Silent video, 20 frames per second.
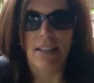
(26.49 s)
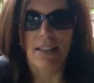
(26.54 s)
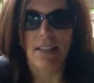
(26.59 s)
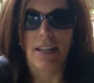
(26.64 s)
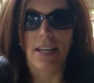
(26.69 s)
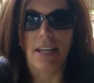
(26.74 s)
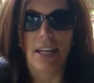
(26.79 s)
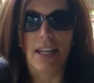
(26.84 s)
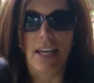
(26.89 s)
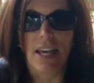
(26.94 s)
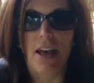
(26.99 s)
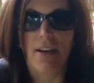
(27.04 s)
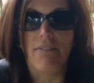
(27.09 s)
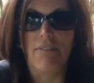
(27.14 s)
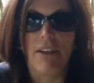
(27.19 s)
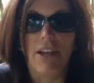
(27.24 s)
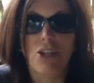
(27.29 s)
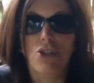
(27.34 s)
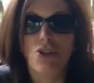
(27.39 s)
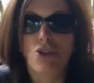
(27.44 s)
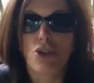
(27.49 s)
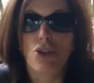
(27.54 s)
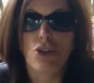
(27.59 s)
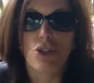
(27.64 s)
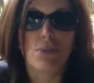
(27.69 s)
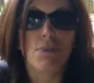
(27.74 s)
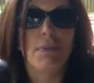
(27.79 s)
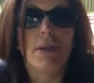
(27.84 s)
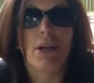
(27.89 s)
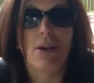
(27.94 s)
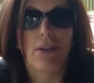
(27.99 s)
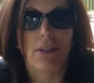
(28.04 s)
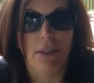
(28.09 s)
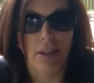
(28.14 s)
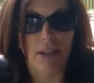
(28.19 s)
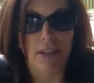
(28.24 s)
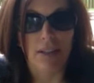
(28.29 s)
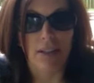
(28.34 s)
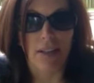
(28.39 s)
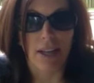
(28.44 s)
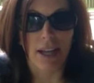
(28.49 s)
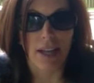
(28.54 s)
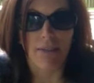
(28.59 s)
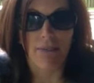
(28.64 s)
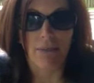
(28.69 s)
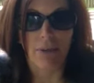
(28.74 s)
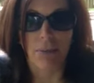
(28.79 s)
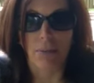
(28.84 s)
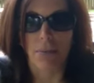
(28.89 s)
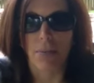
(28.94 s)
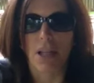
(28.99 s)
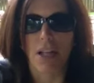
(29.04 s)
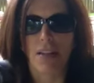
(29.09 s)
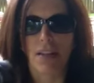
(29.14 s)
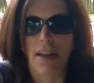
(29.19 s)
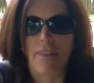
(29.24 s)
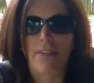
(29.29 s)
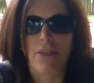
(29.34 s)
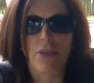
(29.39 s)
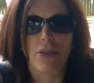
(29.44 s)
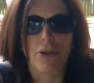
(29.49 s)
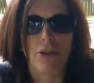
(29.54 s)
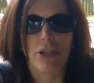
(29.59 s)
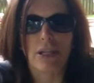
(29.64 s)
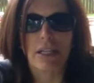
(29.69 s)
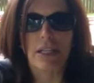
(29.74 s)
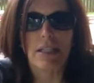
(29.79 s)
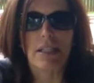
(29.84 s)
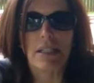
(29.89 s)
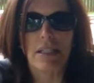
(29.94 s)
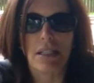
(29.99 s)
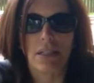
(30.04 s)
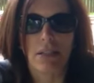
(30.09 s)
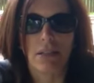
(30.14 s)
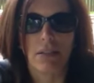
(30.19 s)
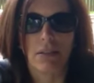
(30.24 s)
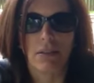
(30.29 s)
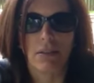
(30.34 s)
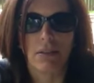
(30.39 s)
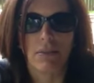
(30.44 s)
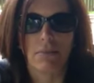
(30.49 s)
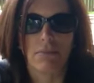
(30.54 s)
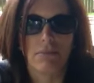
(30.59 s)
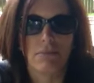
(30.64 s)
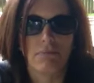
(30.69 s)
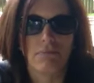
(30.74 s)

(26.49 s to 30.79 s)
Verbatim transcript: the Avengers Marathon today from 11.30 until